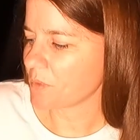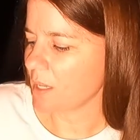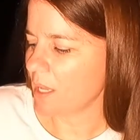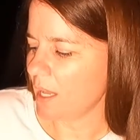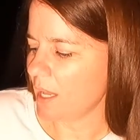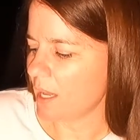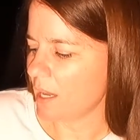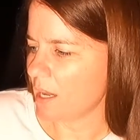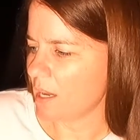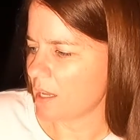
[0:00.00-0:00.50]

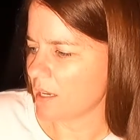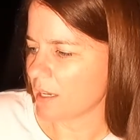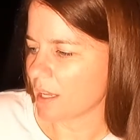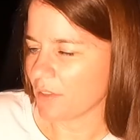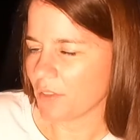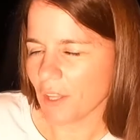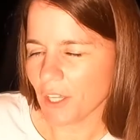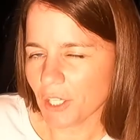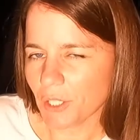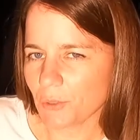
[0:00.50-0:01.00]
And I
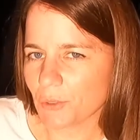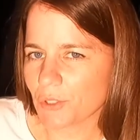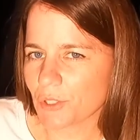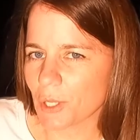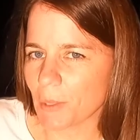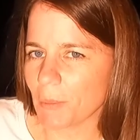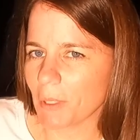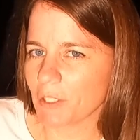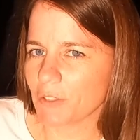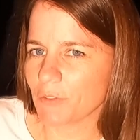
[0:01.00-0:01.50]
thank you
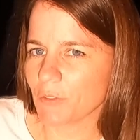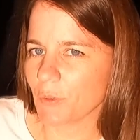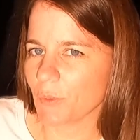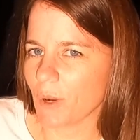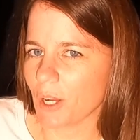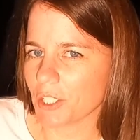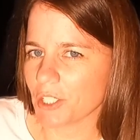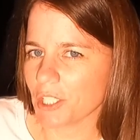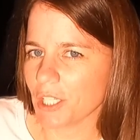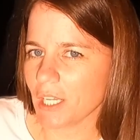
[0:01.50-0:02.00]
so much for
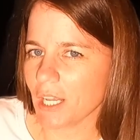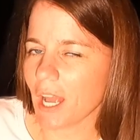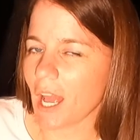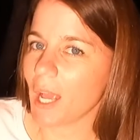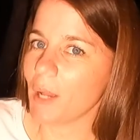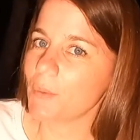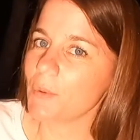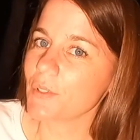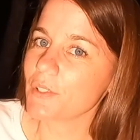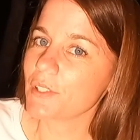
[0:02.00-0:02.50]
watching.
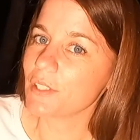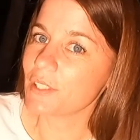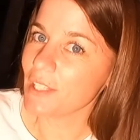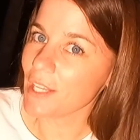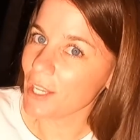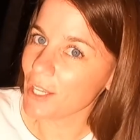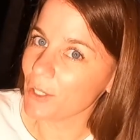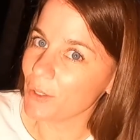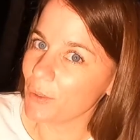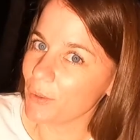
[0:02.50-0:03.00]
I will
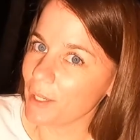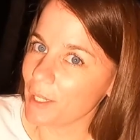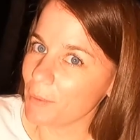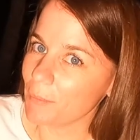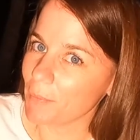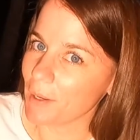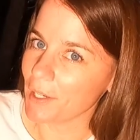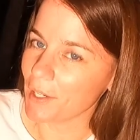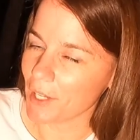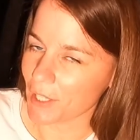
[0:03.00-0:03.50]
see you in
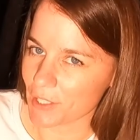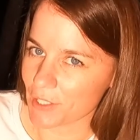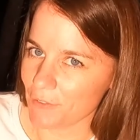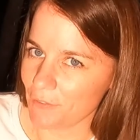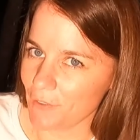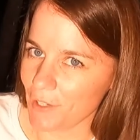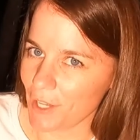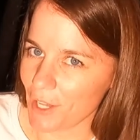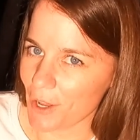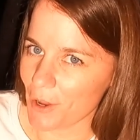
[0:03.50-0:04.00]
my next
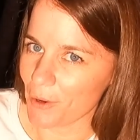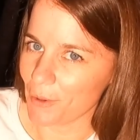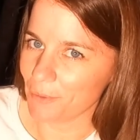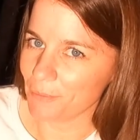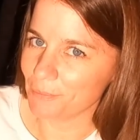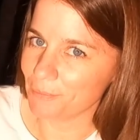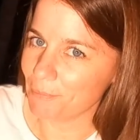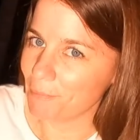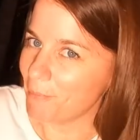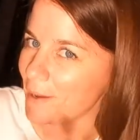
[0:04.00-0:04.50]
video.
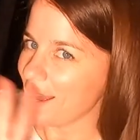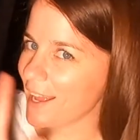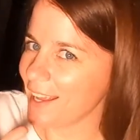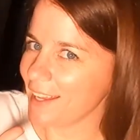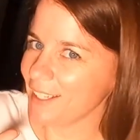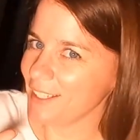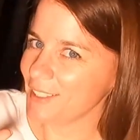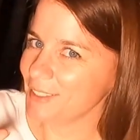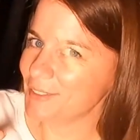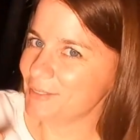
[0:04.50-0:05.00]
Bye.